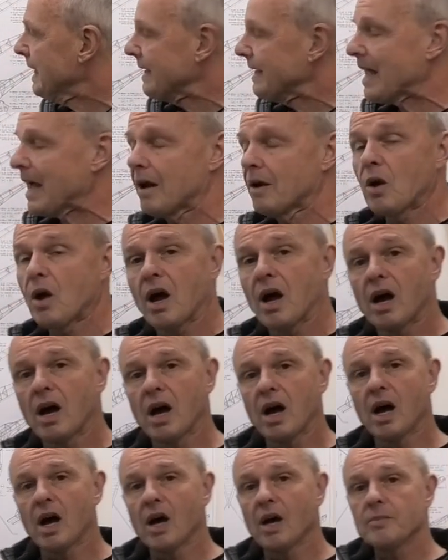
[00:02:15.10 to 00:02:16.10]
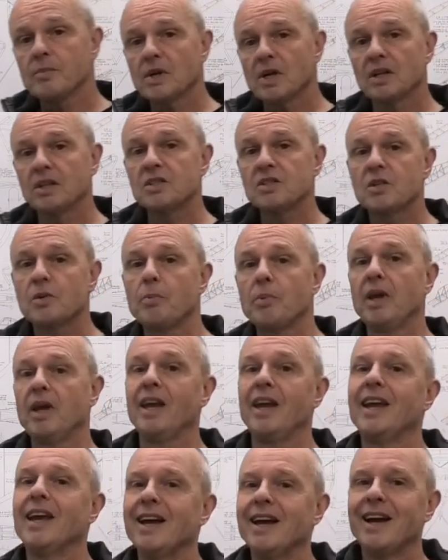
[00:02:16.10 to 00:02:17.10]
Now, I'm going to
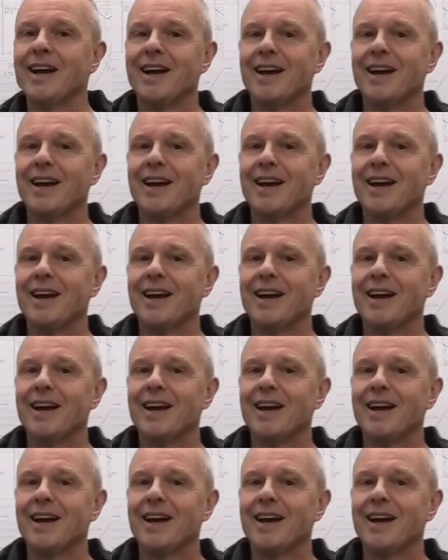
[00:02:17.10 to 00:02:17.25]
be